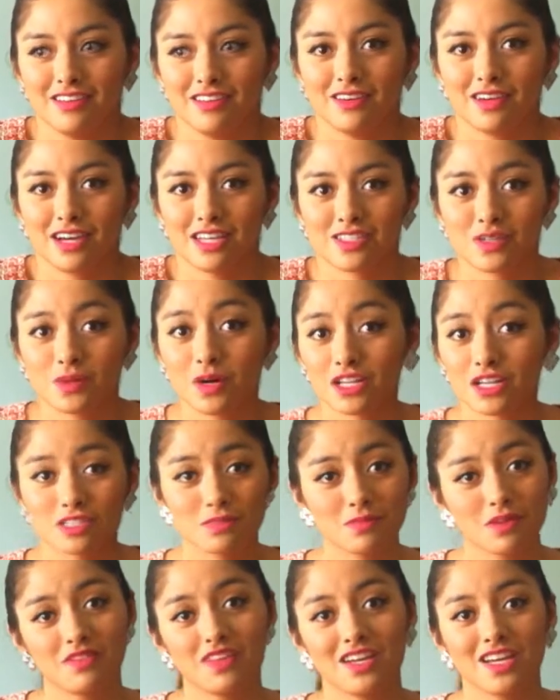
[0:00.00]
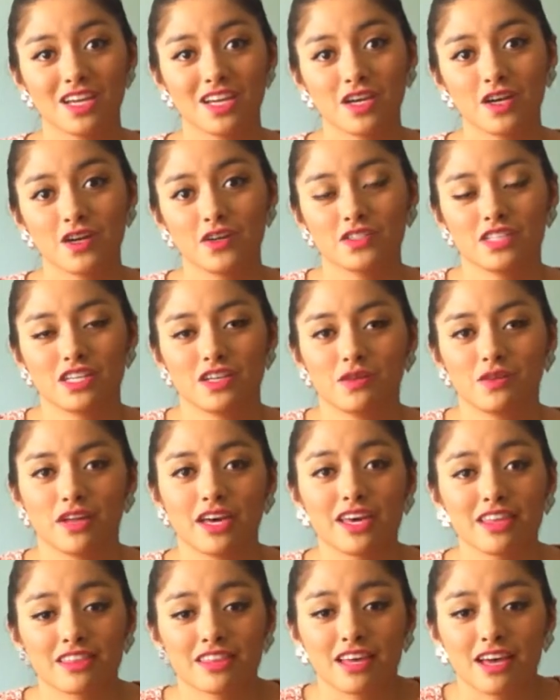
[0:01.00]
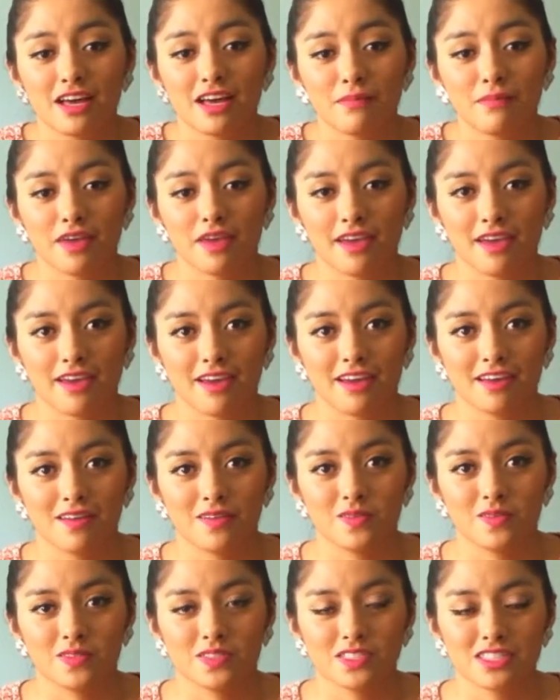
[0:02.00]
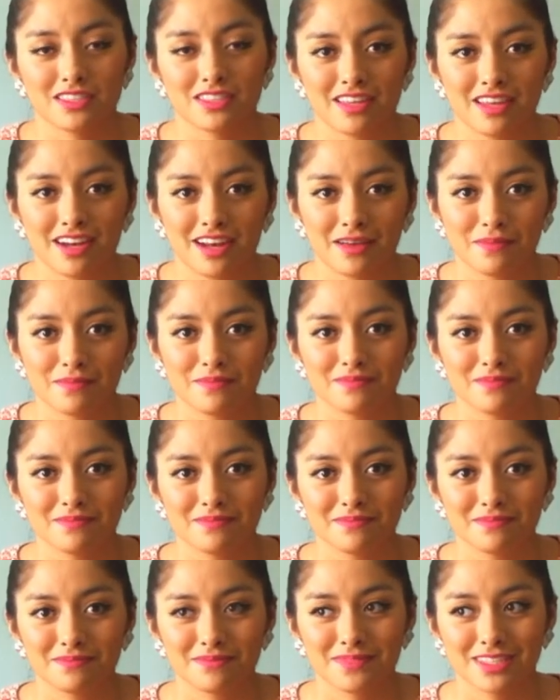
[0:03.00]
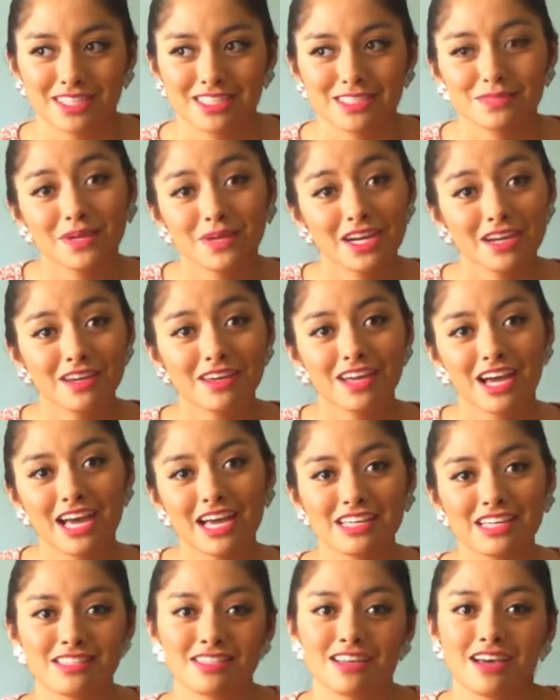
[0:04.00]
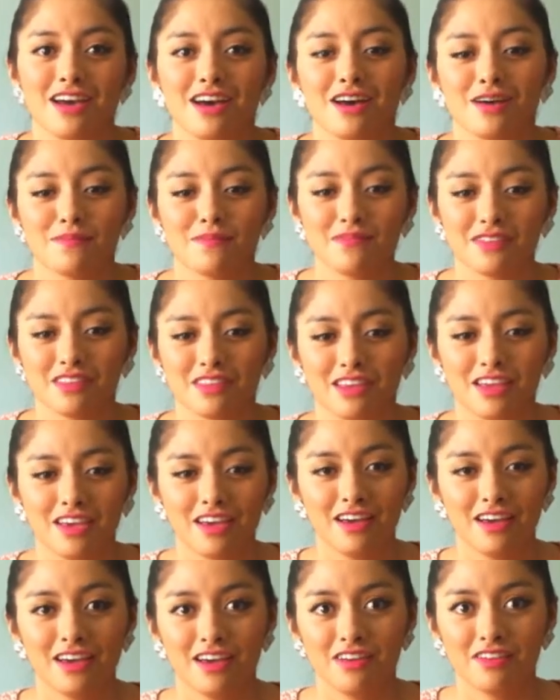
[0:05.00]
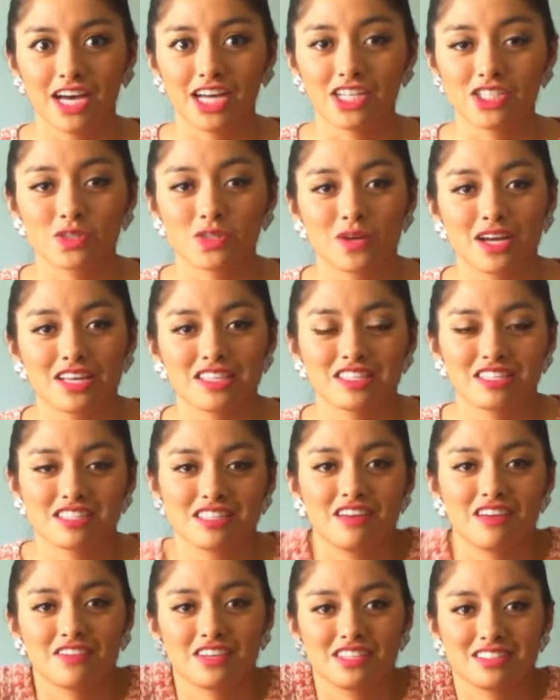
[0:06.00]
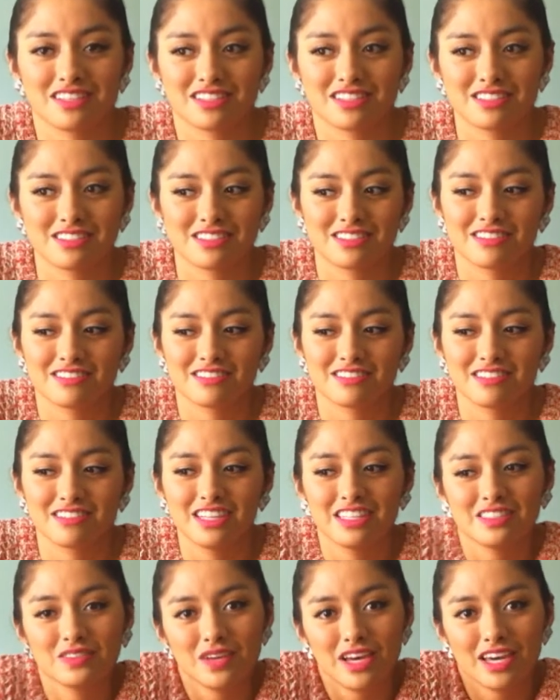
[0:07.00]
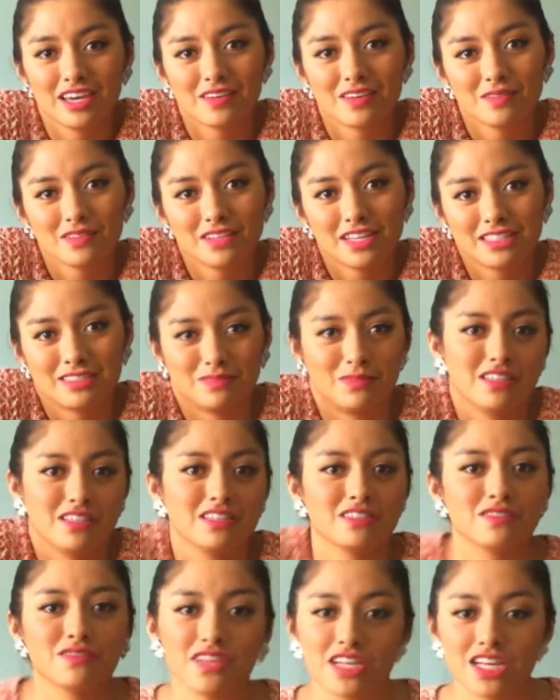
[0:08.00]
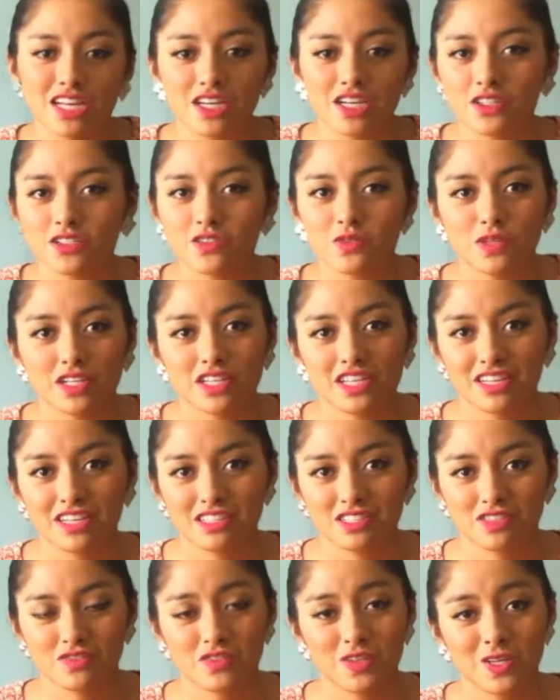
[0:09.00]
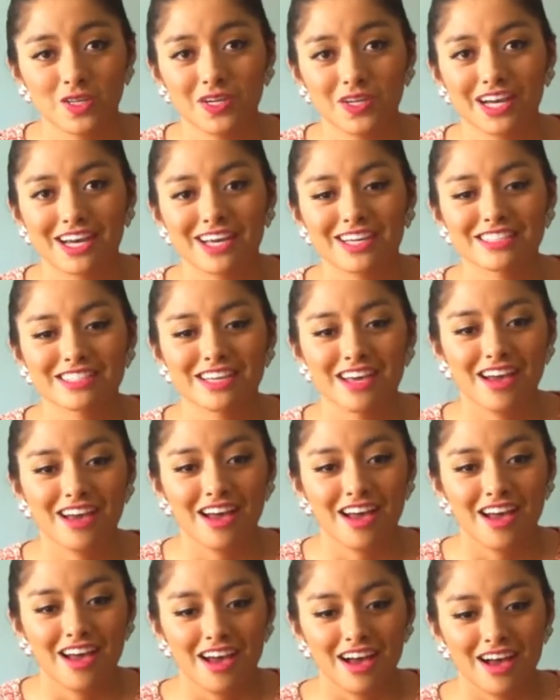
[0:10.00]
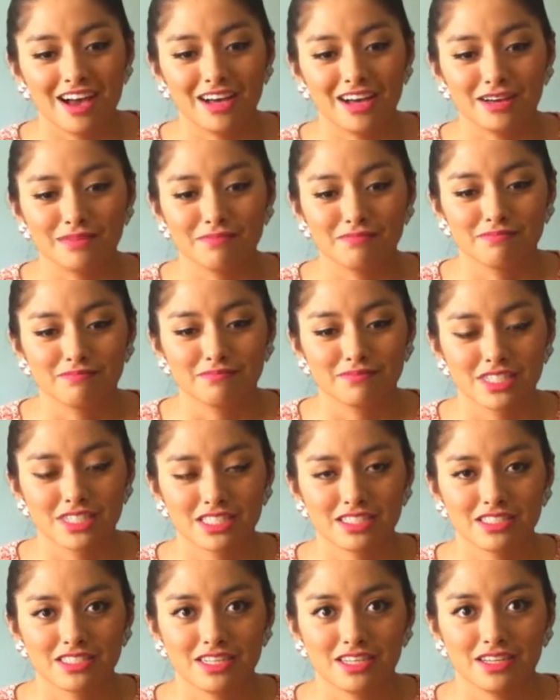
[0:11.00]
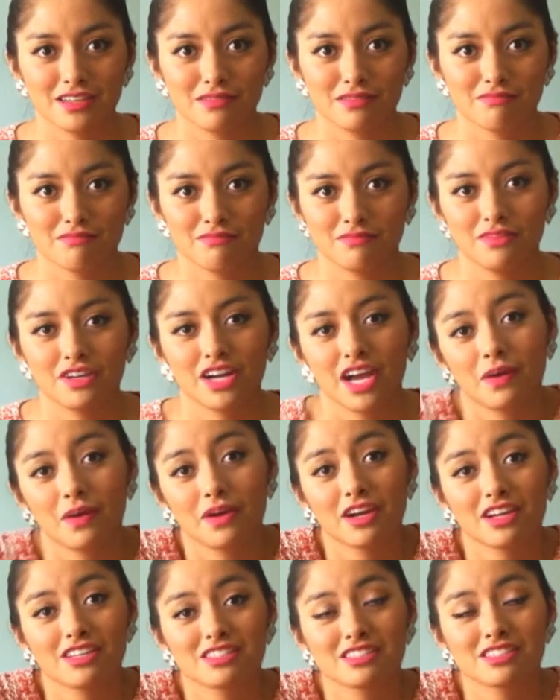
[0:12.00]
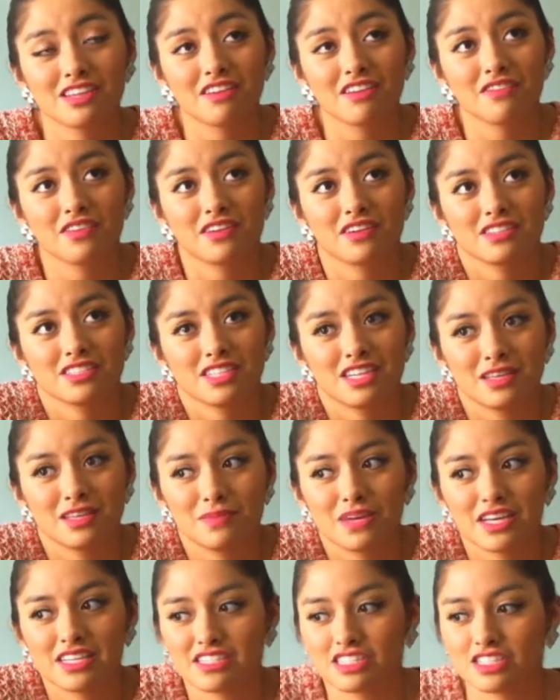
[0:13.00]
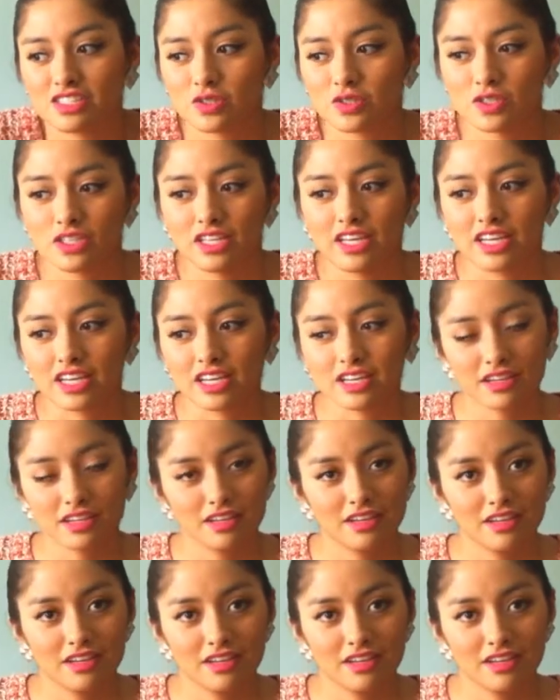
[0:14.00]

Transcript: you guys are watching my videos and you like them and that I'm inspiring guys um, fashion-wise and stuff because that's, that's why I like to make these videos really, just for you guys um, to see what I wear and stuff on a daily basis or like